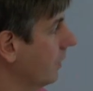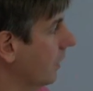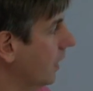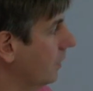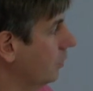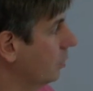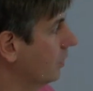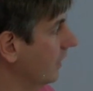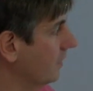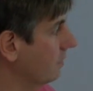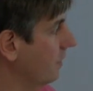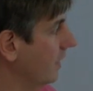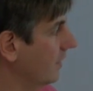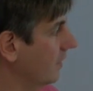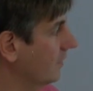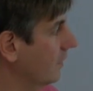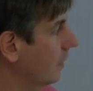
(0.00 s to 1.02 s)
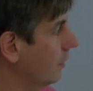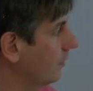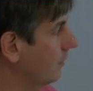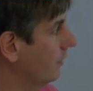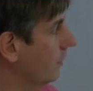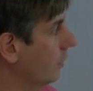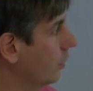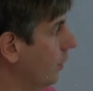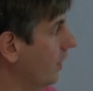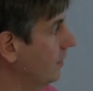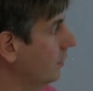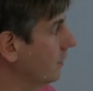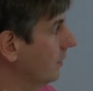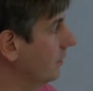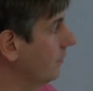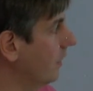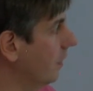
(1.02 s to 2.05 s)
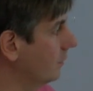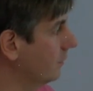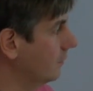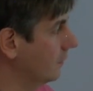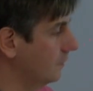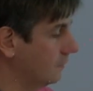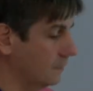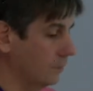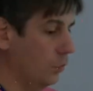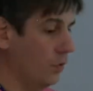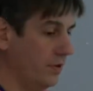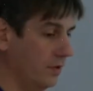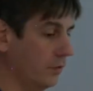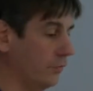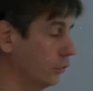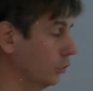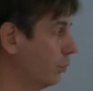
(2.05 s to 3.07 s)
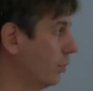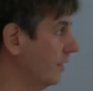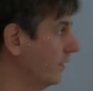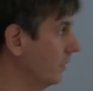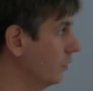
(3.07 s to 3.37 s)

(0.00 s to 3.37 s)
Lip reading: And you can expect this kind of gradient in velocities within the footprint,